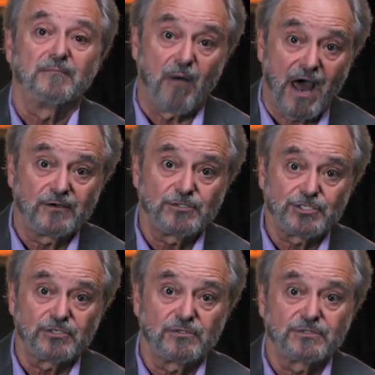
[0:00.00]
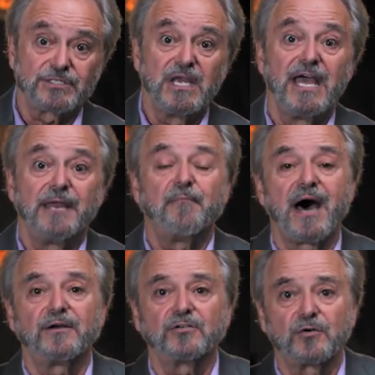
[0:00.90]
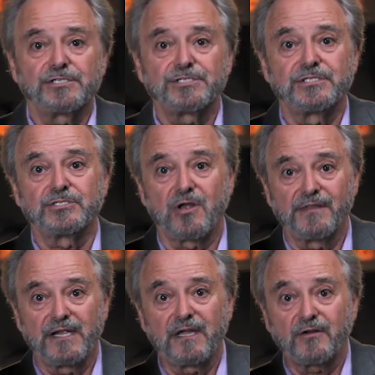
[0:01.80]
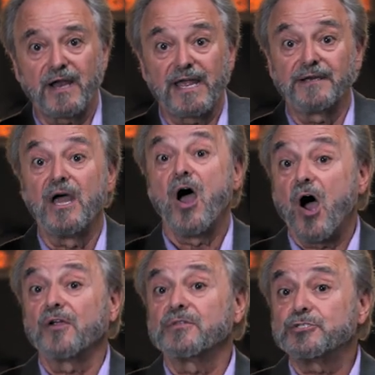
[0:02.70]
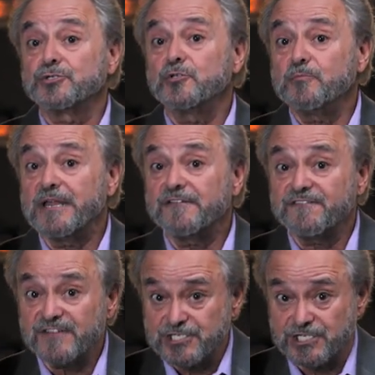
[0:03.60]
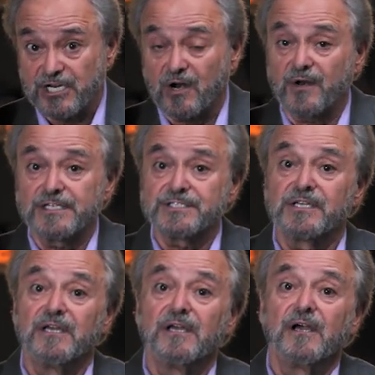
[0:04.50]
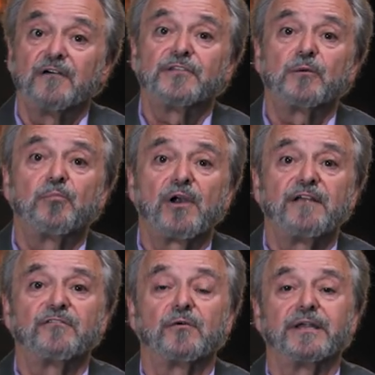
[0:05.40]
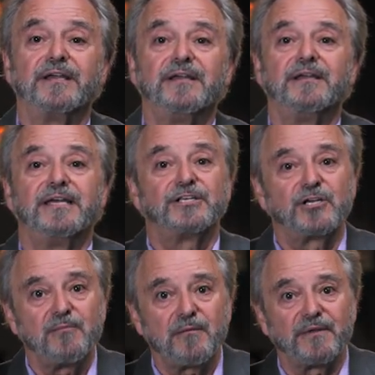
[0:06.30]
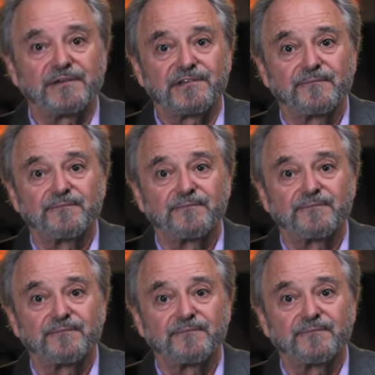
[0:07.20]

Modern Jews and modern Christians, on the other hand, are the true beneficiaries of their bravery and commitment.